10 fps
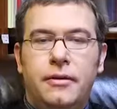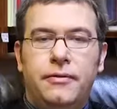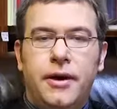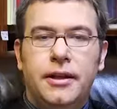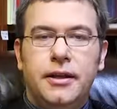
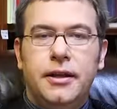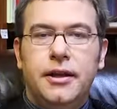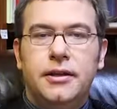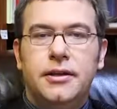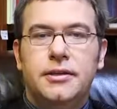finally,
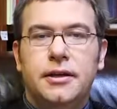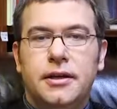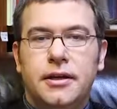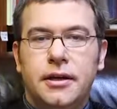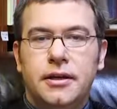it is the
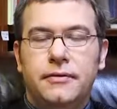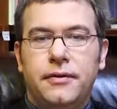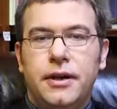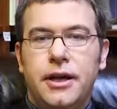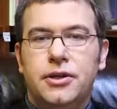current
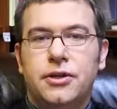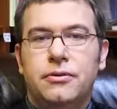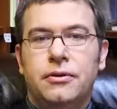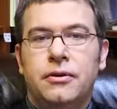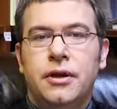
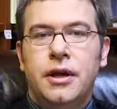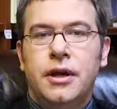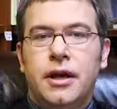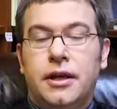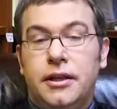financial
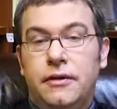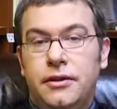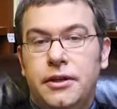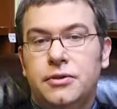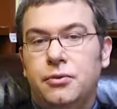
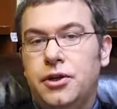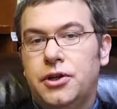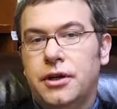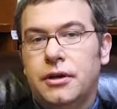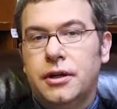activities which
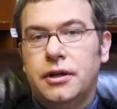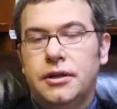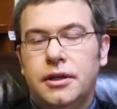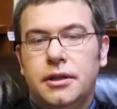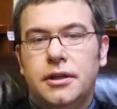are
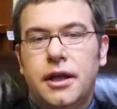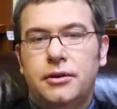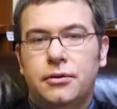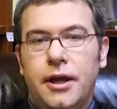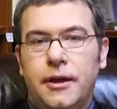conducted day
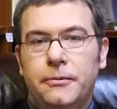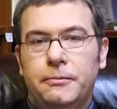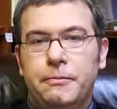to day.